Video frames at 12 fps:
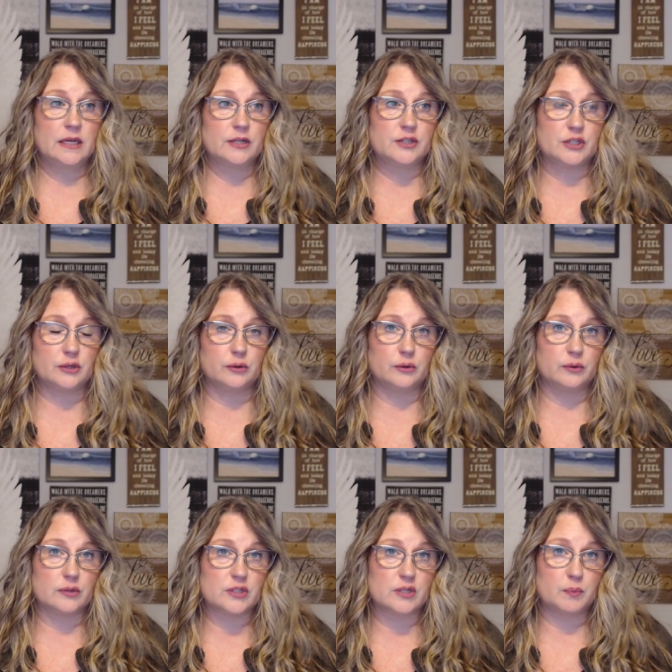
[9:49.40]
to
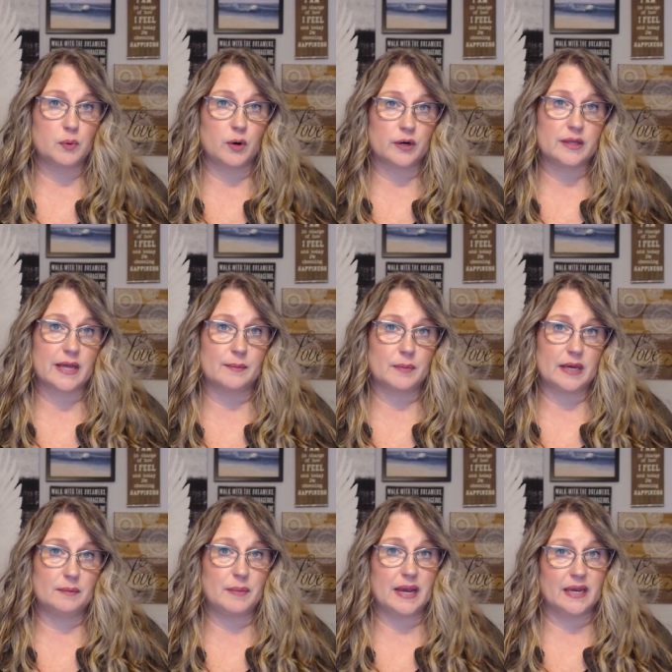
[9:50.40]
support them
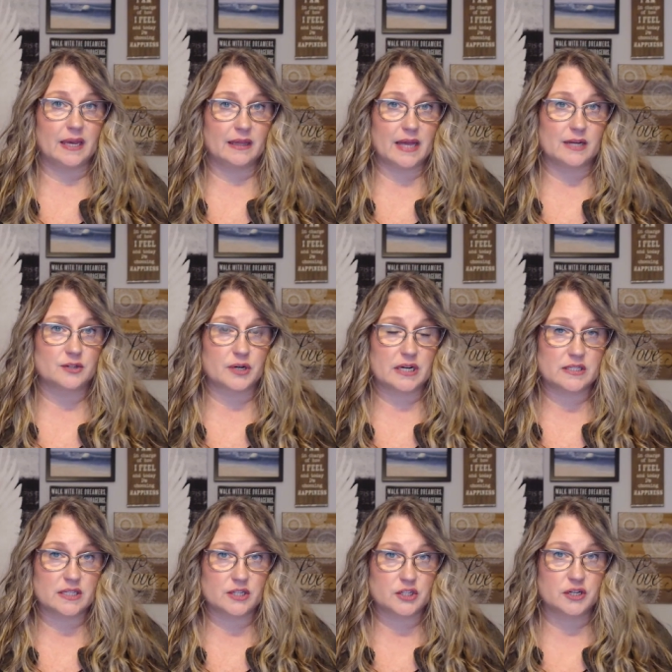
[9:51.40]
in making that
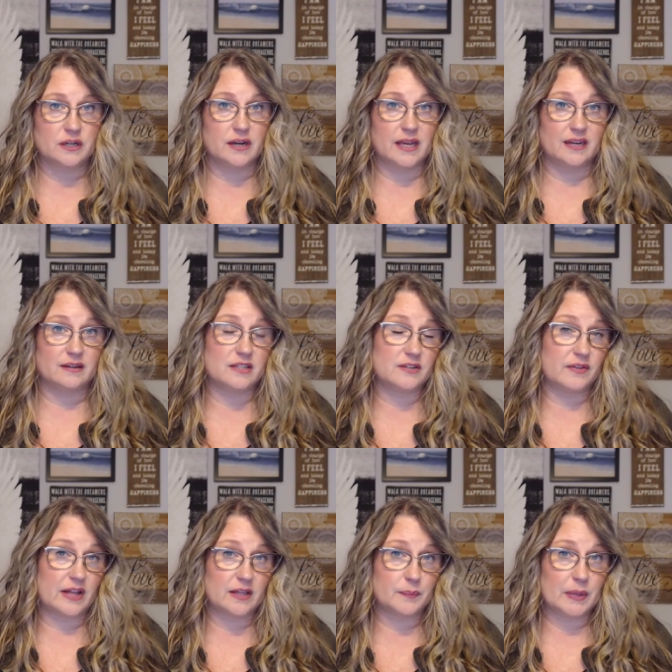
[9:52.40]
transition and
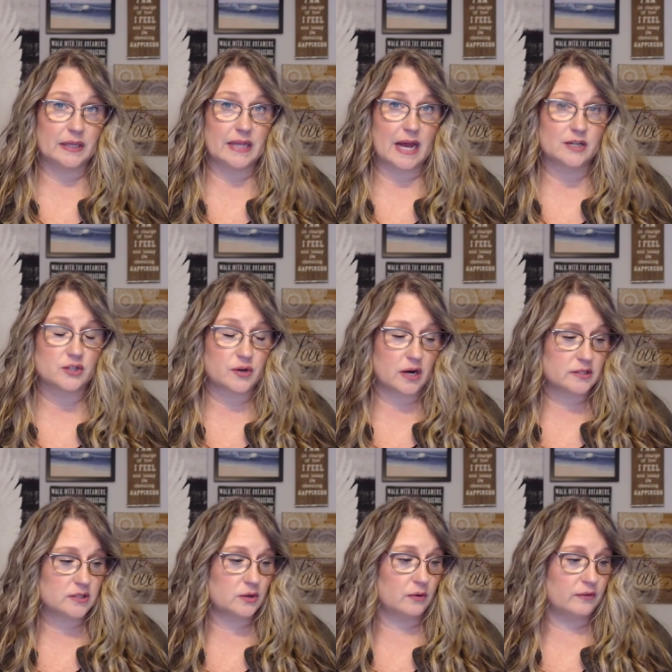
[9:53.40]
developing that
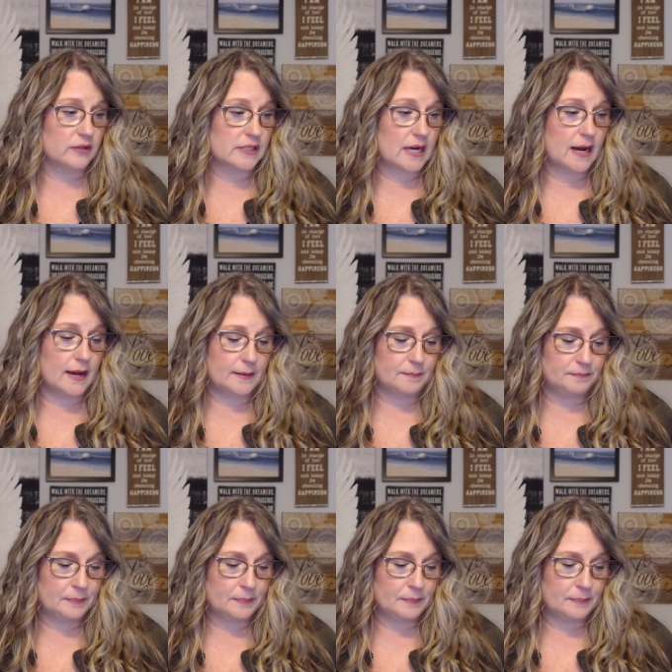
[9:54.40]
trust over time.